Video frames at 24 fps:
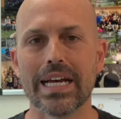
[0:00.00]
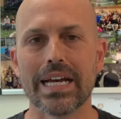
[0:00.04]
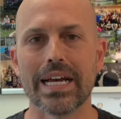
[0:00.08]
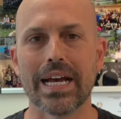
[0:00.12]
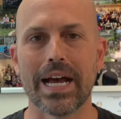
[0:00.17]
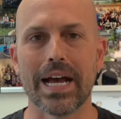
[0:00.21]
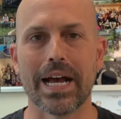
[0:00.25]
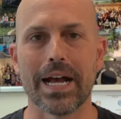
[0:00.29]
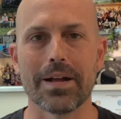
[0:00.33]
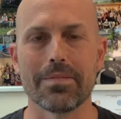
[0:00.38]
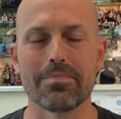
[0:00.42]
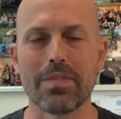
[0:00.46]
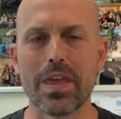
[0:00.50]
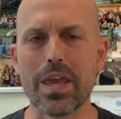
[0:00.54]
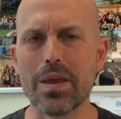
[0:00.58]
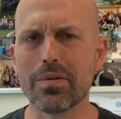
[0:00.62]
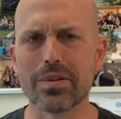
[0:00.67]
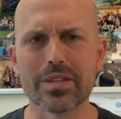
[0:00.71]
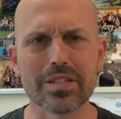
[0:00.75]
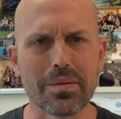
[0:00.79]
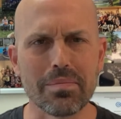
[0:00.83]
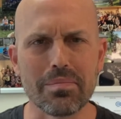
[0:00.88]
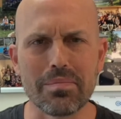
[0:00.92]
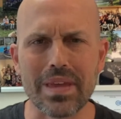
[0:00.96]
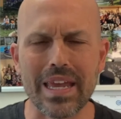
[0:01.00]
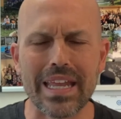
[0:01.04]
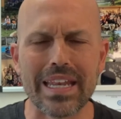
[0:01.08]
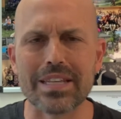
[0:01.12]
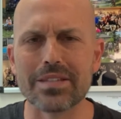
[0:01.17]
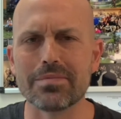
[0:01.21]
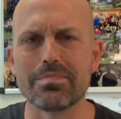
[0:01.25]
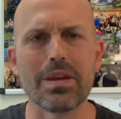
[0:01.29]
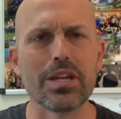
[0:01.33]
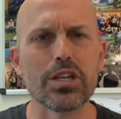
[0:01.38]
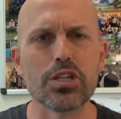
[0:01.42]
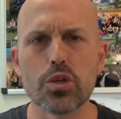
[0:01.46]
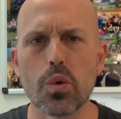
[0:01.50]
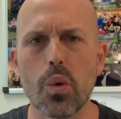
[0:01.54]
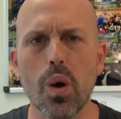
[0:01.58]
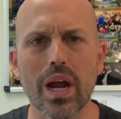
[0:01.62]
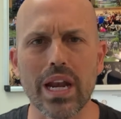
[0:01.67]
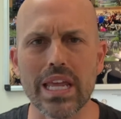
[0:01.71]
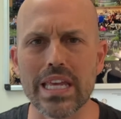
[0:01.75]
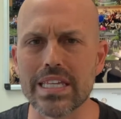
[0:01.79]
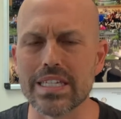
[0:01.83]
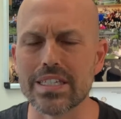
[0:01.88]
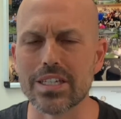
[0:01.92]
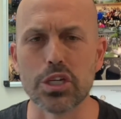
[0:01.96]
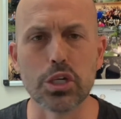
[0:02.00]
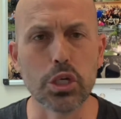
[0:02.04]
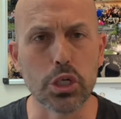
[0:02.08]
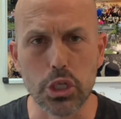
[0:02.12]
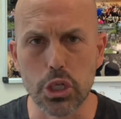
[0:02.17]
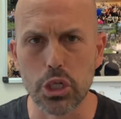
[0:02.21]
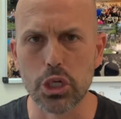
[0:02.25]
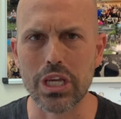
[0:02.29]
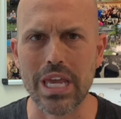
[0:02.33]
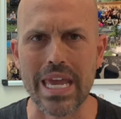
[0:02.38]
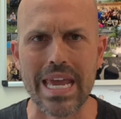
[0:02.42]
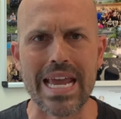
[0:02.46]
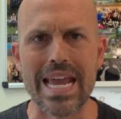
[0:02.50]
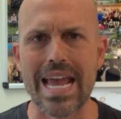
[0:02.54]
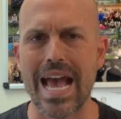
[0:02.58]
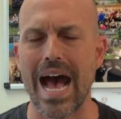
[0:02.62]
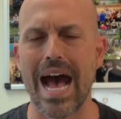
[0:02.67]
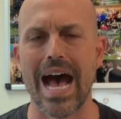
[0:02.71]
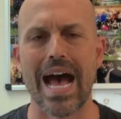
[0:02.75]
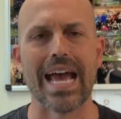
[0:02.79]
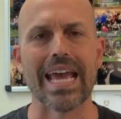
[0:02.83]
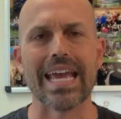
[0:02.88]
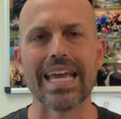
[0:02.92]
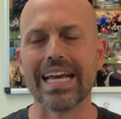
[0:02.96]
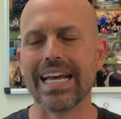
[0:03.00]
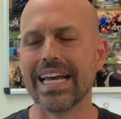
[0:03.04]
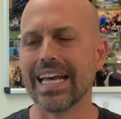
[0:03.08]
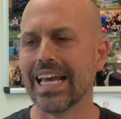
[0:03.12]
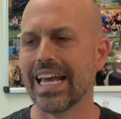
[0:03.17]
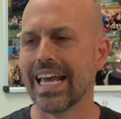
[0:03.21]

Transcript: Um, he was in his mid 20s, good looking guy.